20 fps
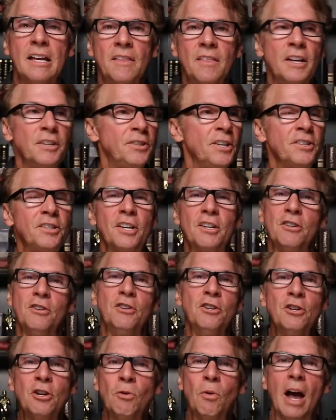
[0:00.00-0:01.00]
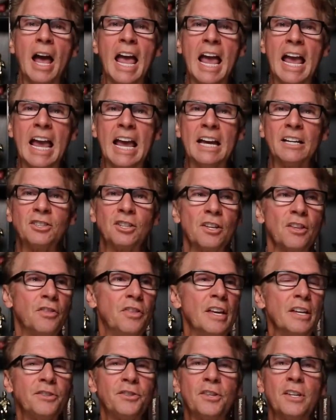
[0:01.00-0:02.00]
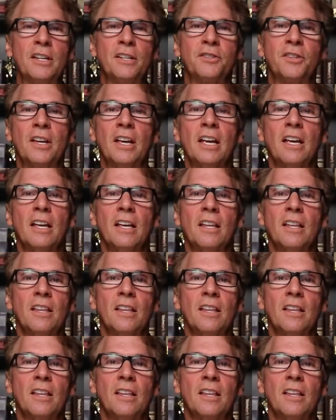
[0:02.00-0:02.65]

This isn't new age, this is